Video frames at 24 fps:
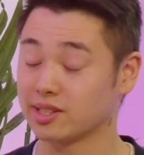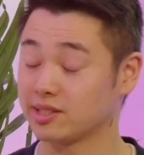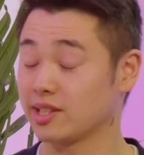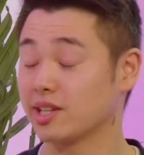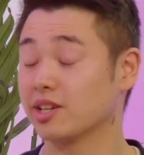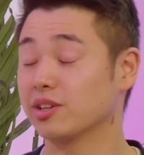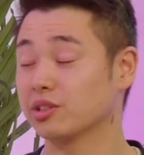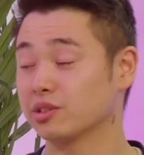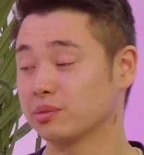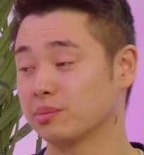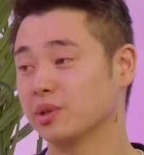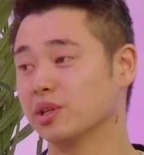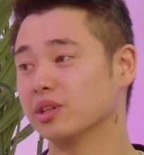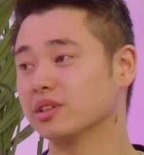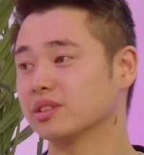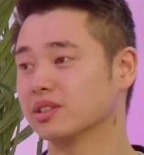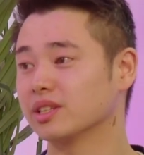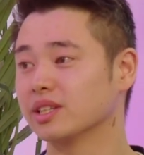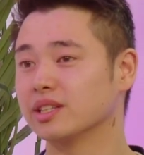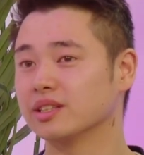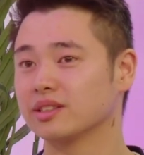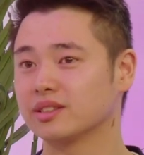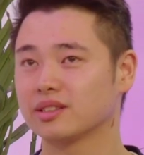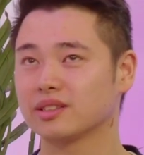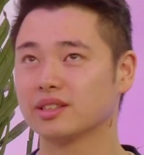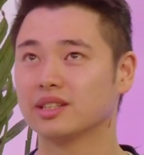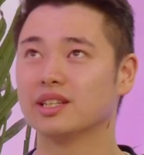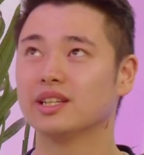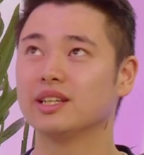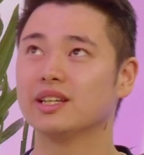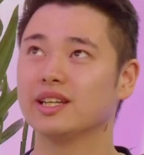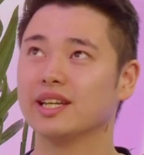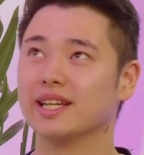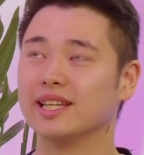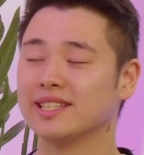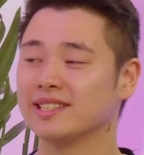salesperson,
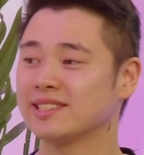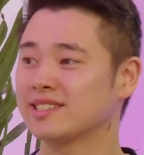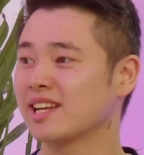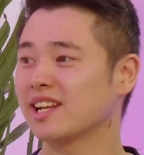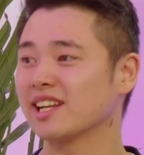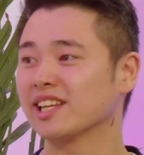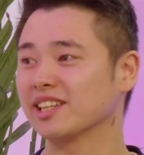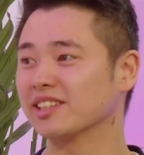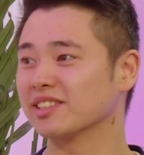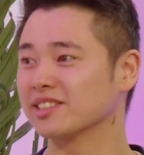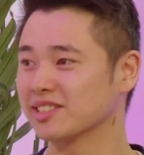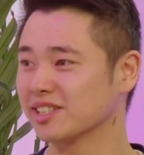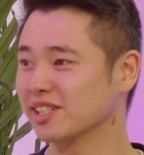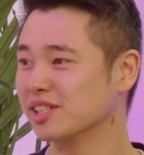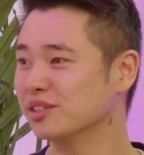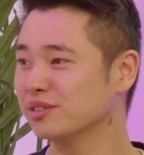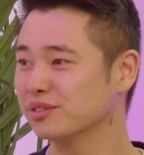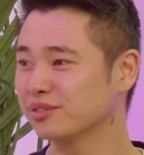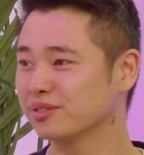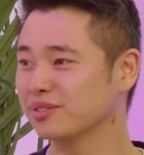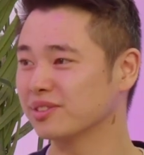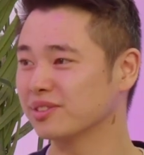it's selling yourself.